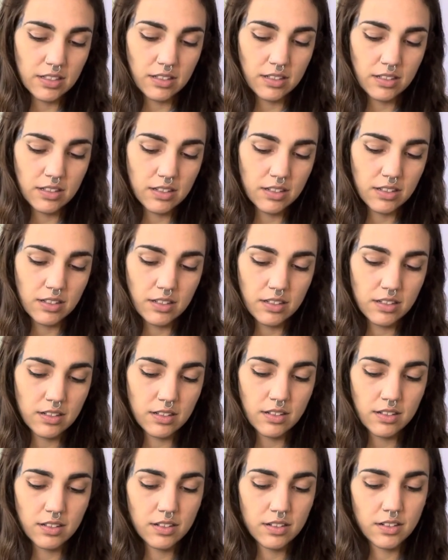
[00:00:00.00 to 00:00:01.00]

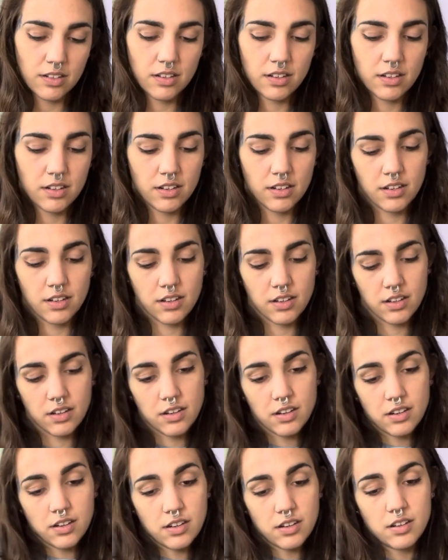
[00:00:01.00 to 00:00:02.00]

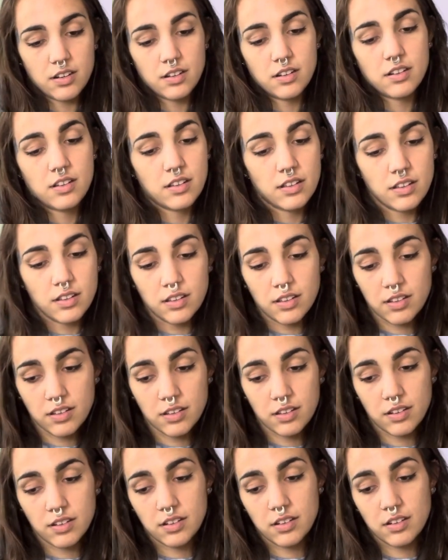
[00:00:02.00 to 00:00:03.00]

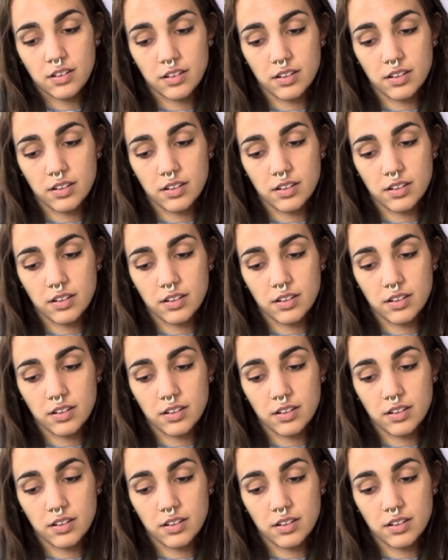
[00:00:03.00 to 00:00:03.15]
[no speech]